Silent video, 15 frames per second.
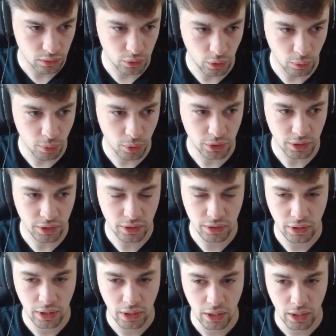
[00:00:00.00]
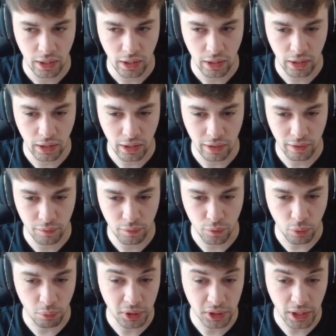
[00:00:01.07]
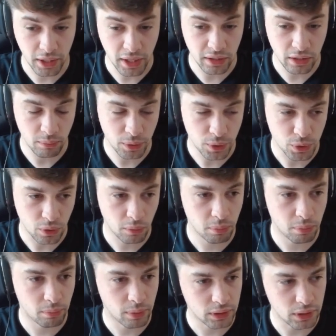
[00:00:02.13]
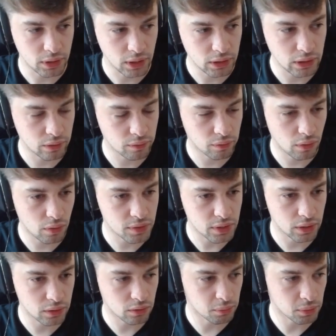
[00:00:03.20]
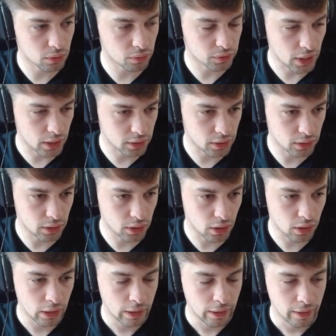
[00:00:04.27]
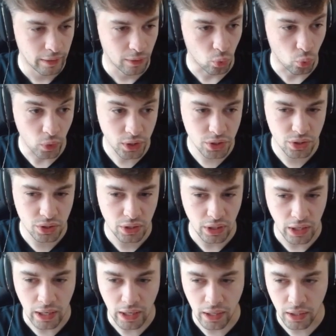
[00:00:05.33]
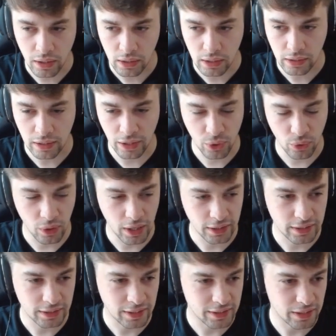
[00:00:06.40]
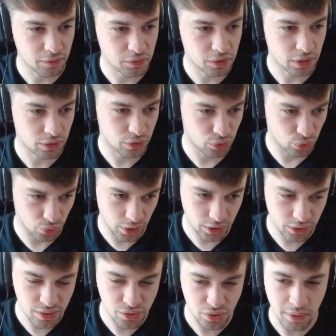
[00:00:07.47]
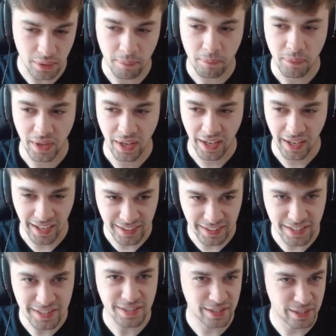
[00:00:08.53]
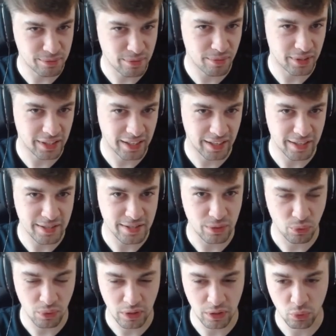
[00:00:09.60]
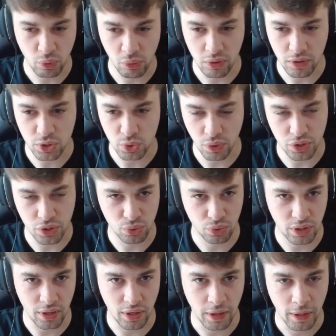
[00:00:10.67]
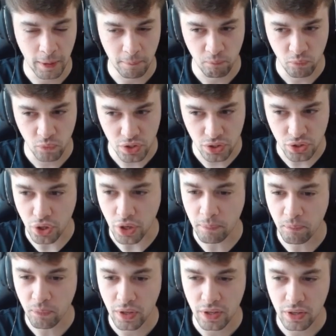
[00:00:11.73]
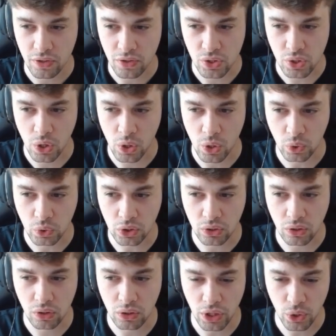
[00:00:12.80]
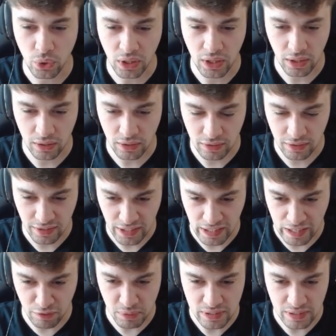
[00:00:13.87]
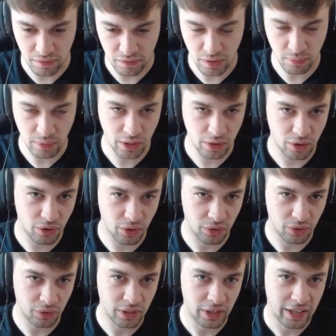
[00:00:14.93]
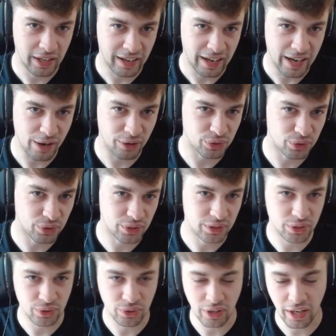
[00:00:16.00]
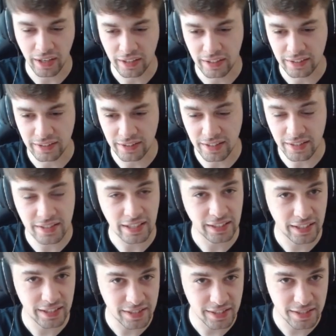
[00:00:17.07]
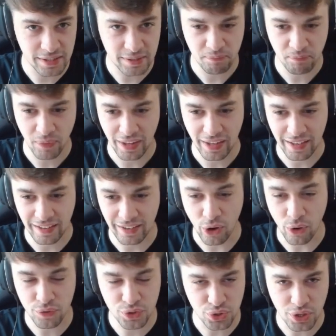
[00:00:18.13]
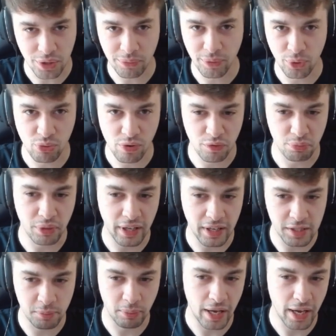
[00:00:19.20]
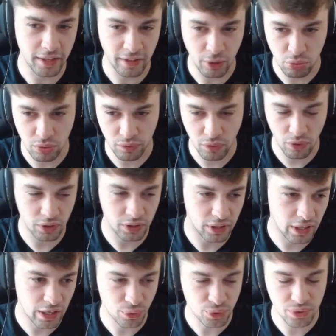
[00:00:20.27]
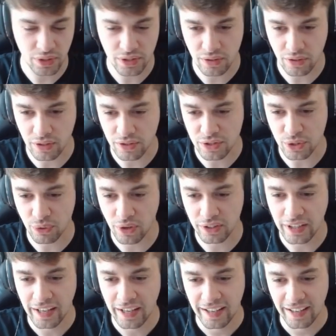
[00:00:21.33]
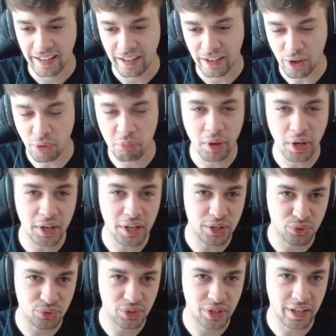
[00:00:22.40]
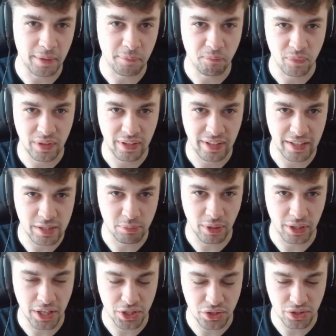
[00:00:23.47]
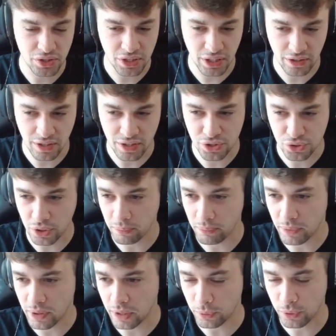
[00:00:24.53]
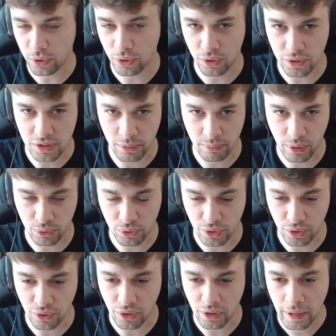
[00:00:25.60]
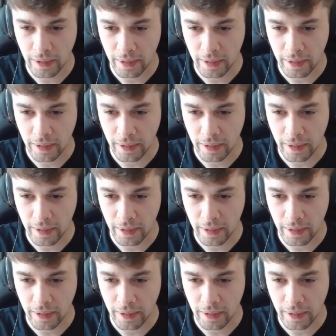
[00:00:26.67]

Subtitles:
the opponent from me taking the bishop, but it involves a little bit of tactic there, which I calculated, as I've said, during the stream. And this is the moment, guys, when we will switch to the stream. So not only you can give me some feedback on how did you like this analysis off stream with me explaining with all the arrows and so on, comparing to the explanations in the stream. I'm curious about your